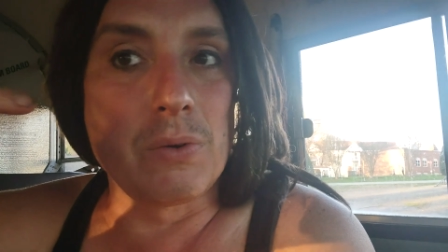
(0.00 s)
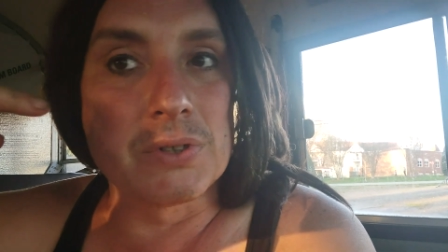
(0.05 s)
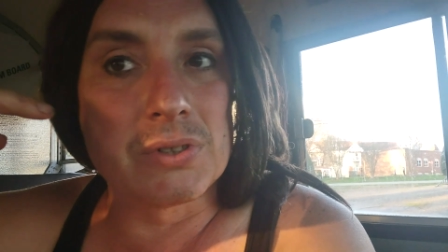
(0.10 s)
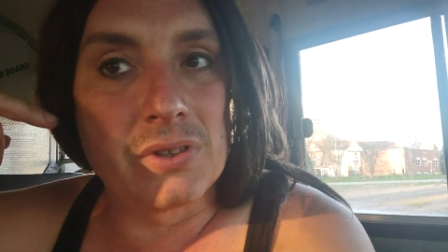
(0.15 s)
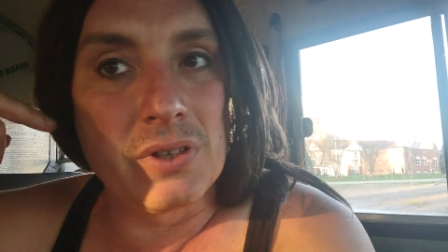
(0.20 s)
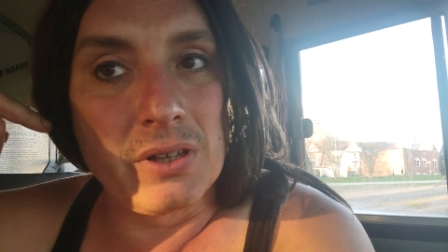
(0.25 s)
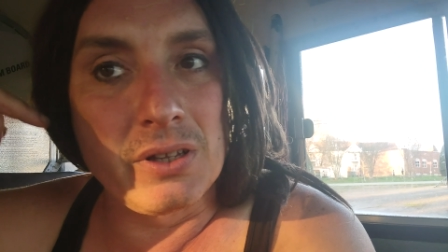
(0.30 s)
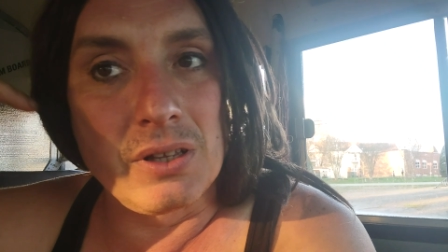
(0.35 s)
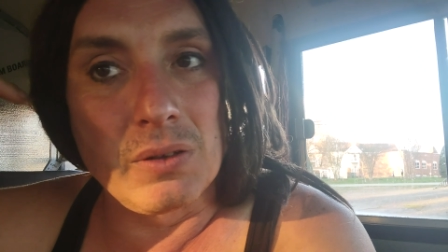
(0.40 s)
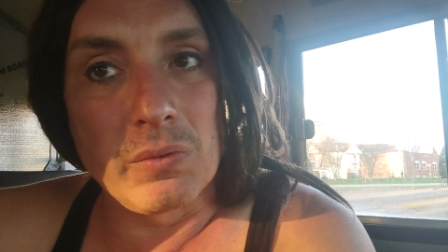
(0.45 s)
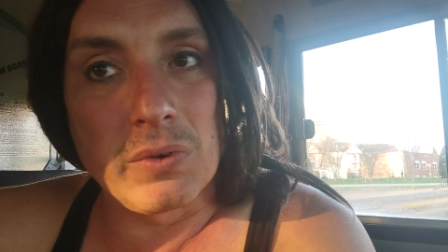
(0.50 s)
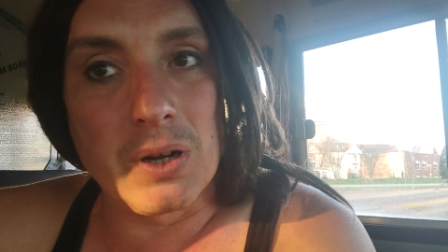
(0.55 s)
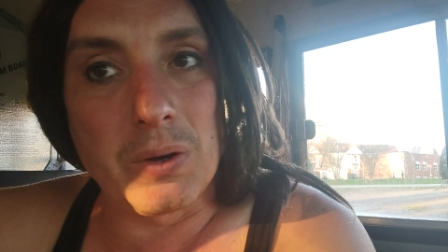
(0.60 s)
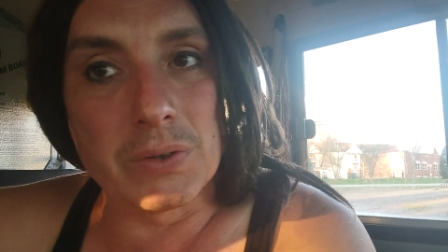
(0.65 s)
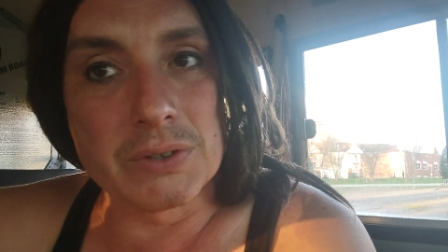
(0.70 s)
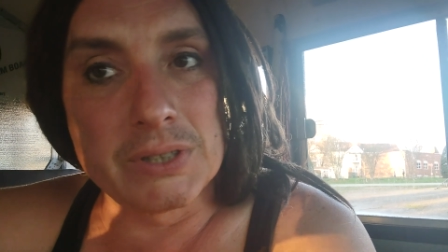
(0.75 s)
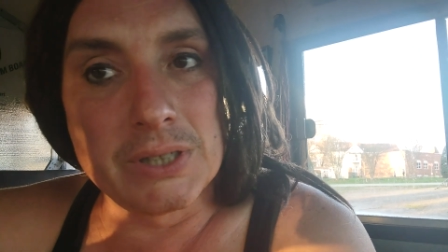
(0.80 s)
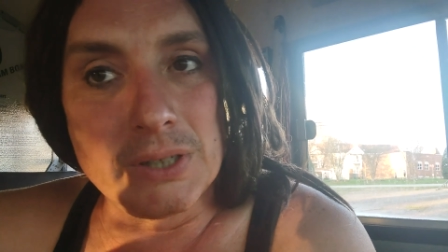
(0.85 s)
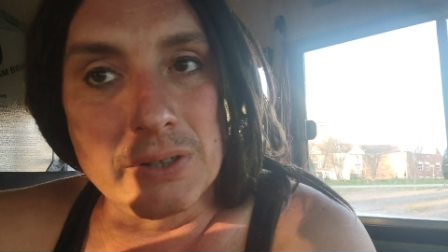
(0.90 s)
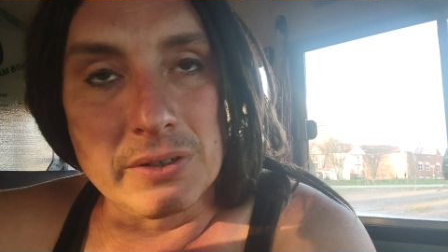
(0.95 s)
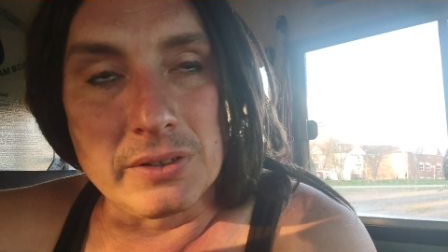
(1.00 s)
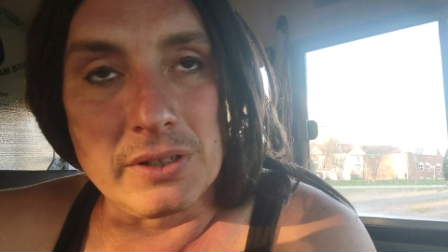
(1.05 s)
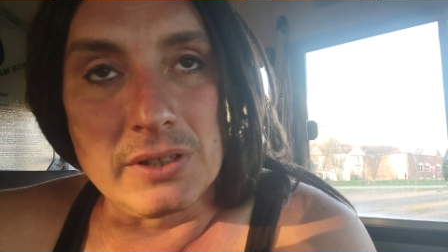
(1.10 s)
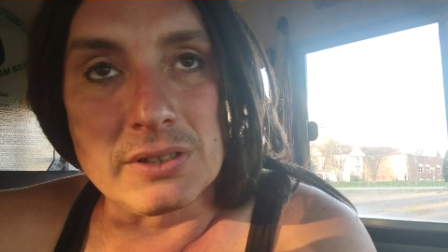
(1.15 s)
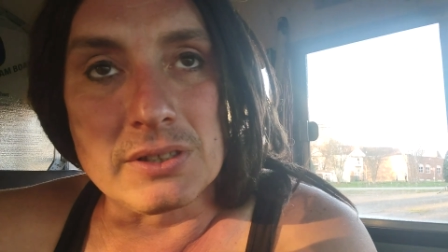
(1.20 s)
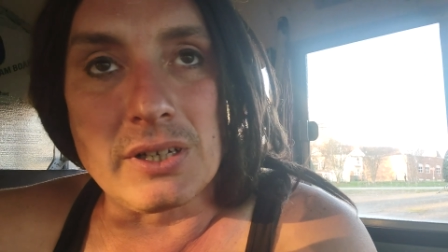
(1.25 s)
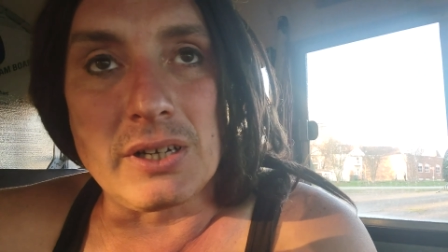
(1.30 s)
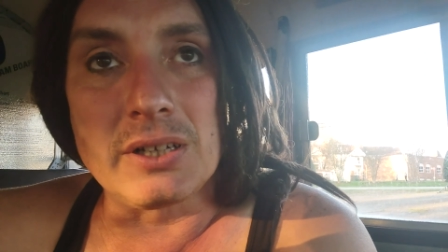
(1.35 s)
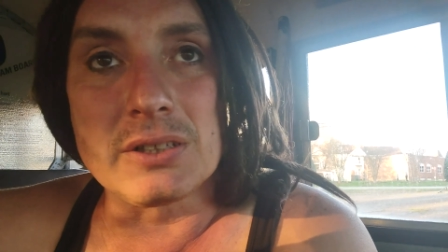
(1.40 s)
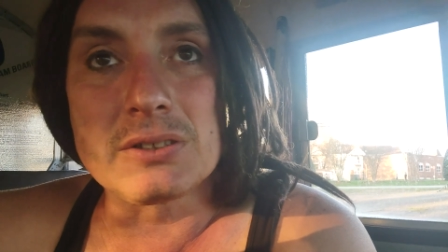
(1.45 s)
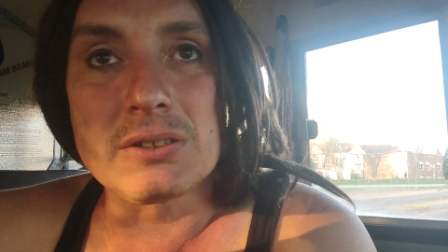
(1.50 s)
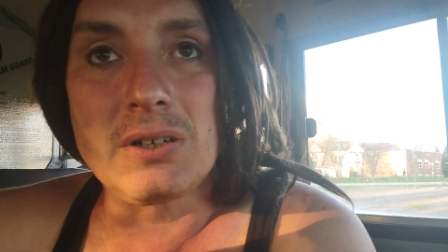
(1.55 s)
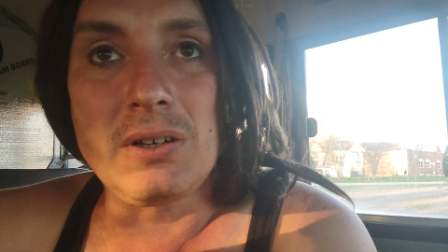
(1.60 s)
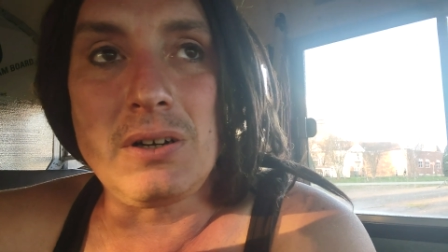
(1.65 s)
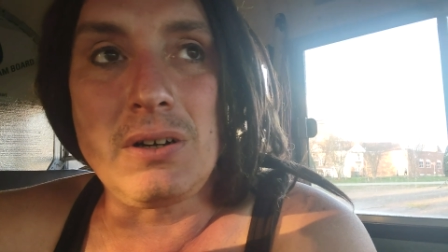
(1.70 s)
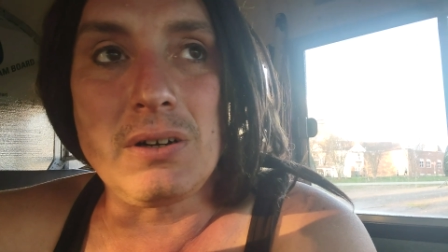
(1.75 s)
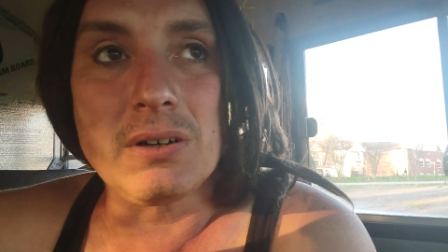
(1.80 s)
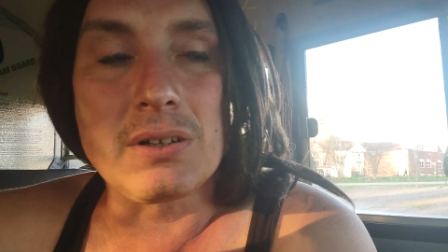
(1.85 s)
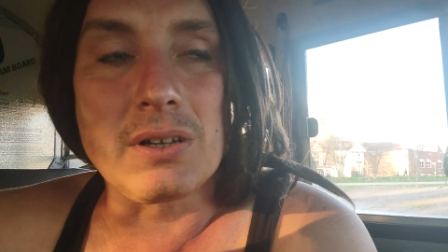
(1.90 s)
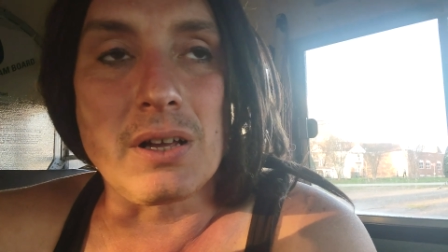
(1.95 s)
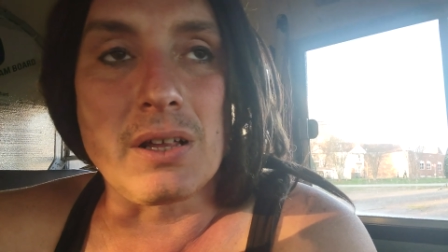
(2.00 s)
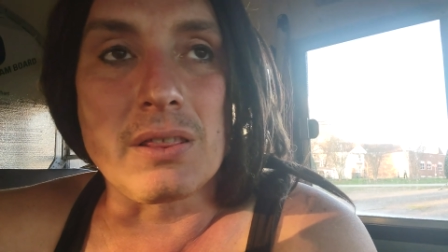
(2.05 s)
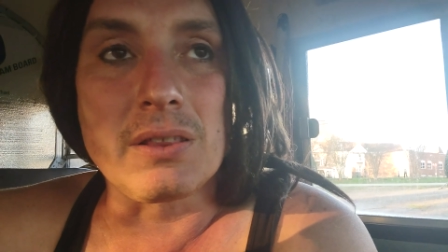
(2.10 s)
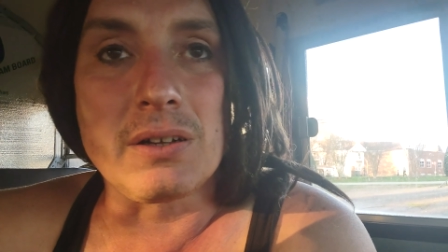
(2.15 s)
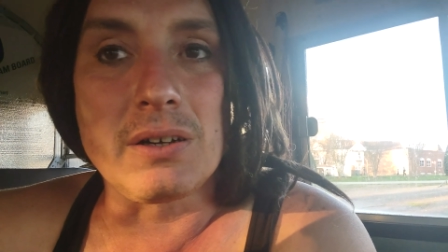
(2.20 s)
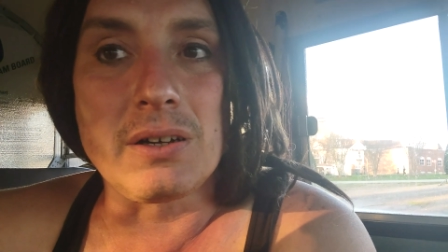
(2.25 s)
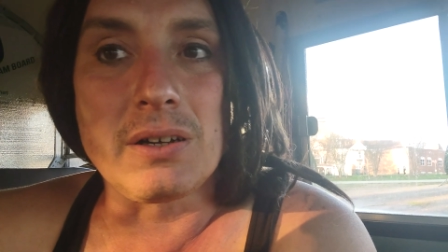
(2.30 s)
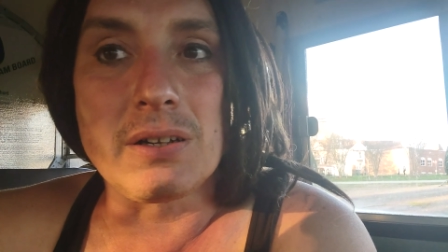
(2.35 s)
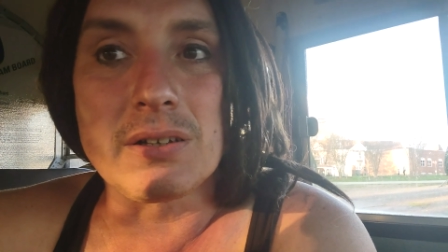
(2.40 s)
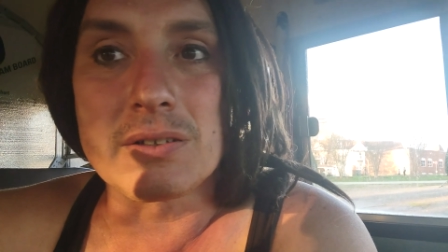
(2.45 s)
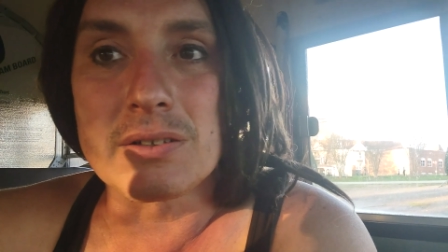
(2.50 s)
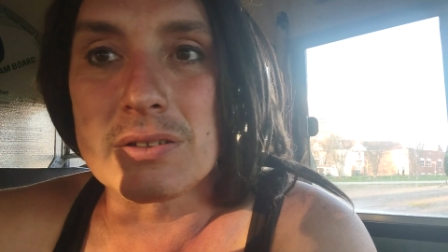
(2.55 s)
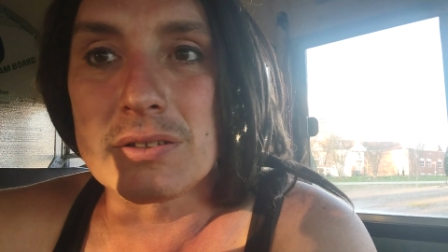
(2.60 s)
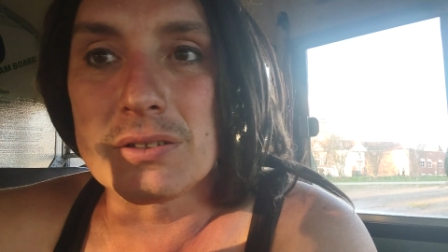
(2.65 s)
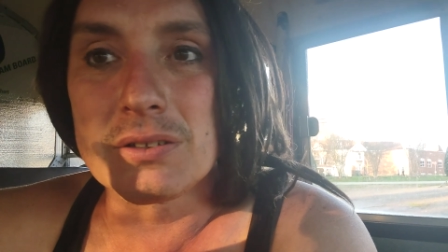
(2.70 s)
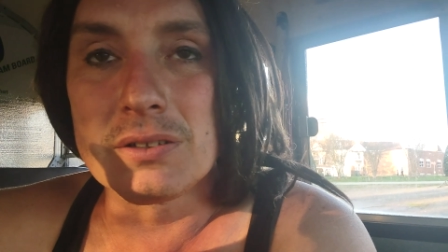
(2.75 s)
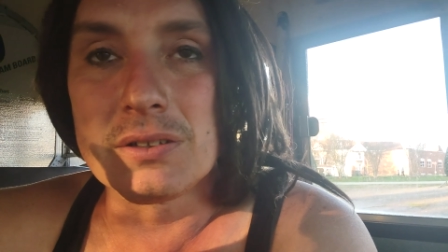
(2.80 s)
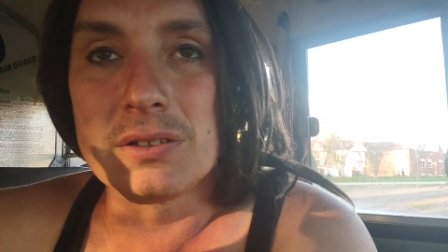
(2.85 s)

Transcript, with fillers: was thinking when I was hearing these guys talk. I thought